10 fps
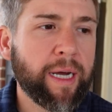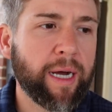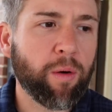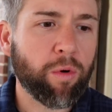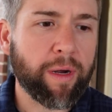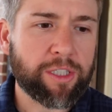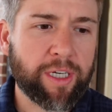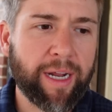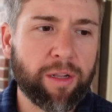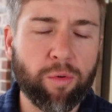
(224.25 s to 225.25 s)
We're actually
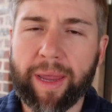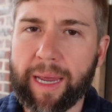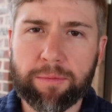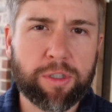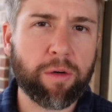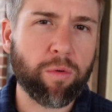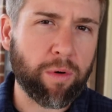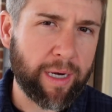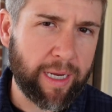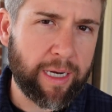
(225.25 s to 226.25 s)
got a little camp stove. We're going
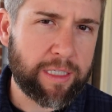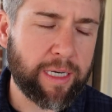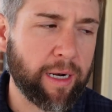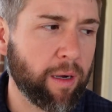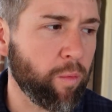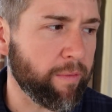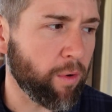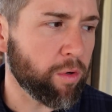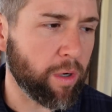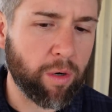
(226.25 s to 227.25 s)
to kind of get it set up. We've
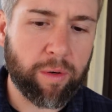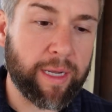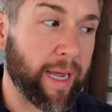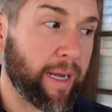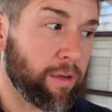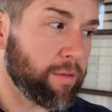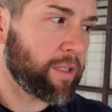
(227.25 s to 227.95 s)
already got, you can